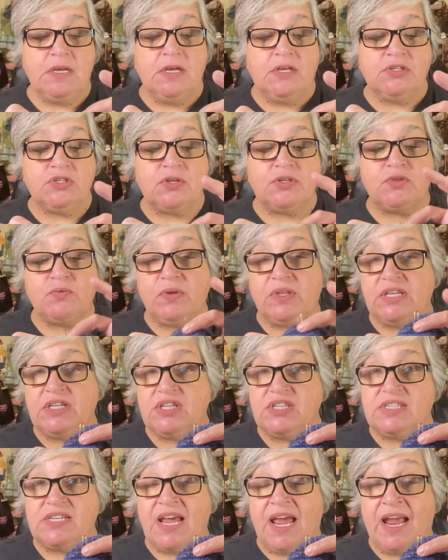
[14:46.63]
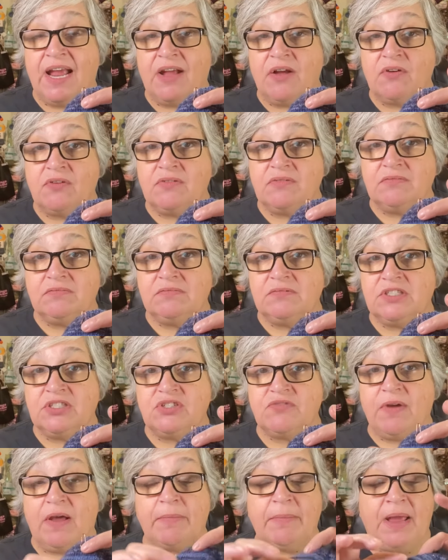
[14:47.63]
So it's really just an ankle,
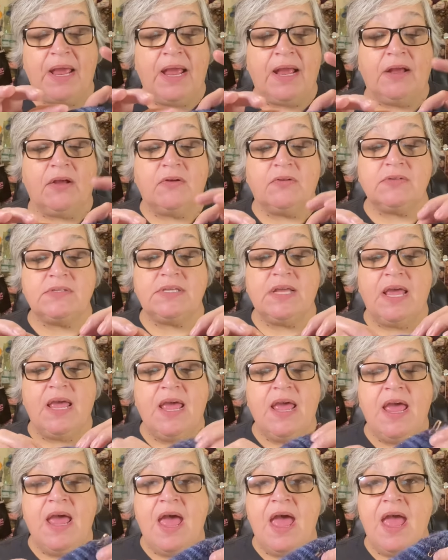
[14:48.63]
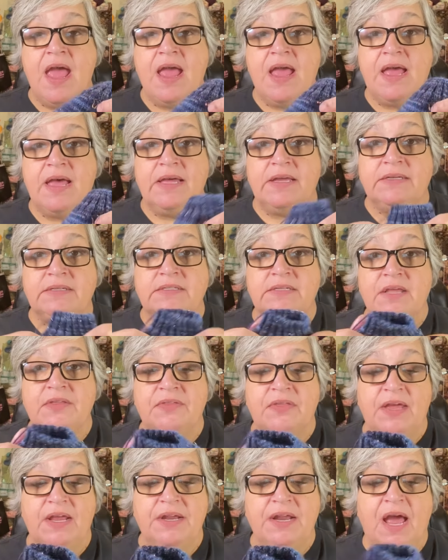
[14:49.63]
just around my ankles, and
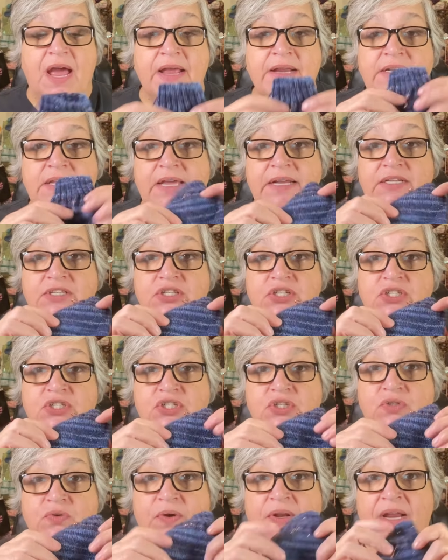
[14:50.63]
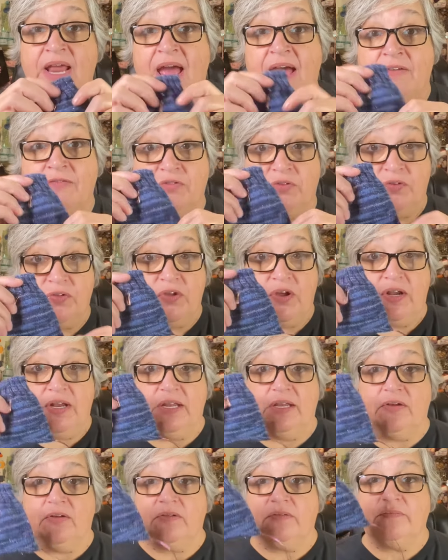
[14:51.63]
then I'd like to do an afterthought
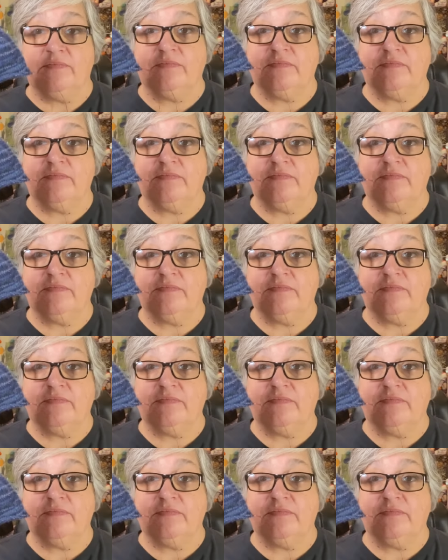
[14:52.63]
heel.